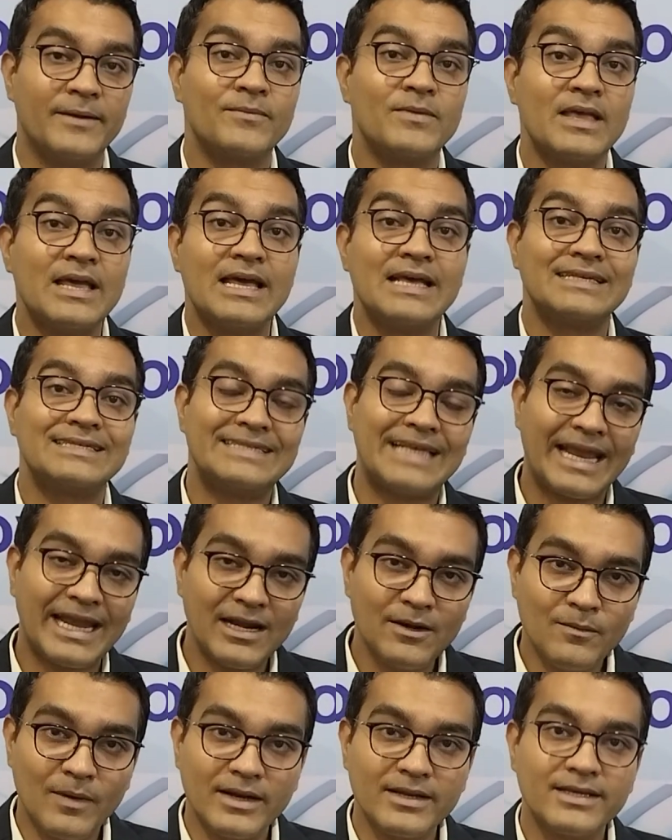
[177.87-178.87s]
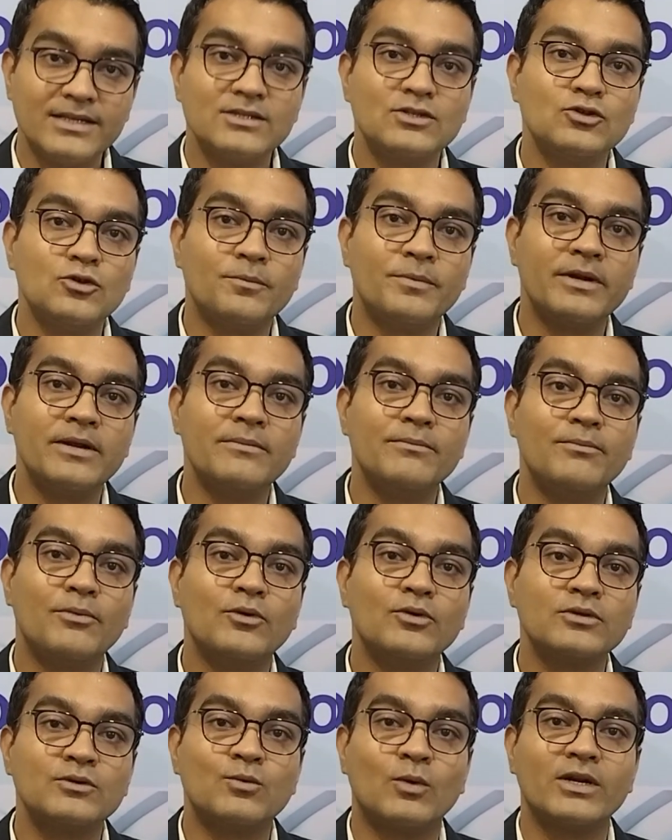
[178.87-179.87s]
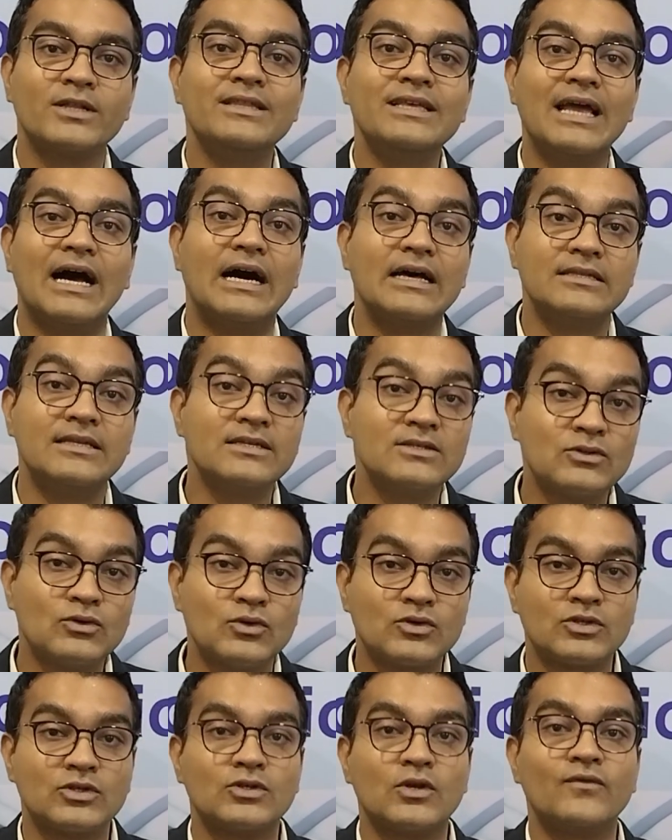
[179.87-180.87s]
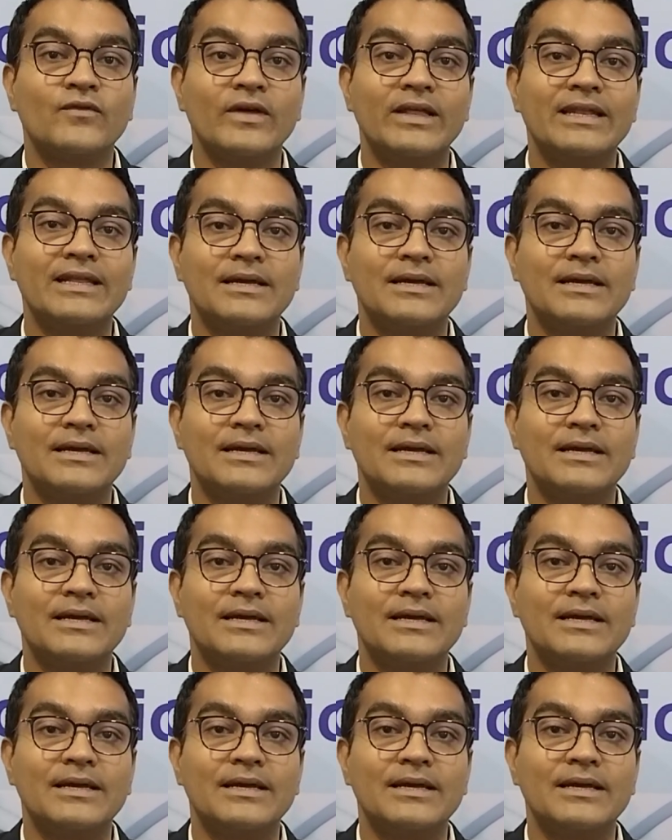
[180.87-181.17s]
Second, one can superimpose what are the other sources of income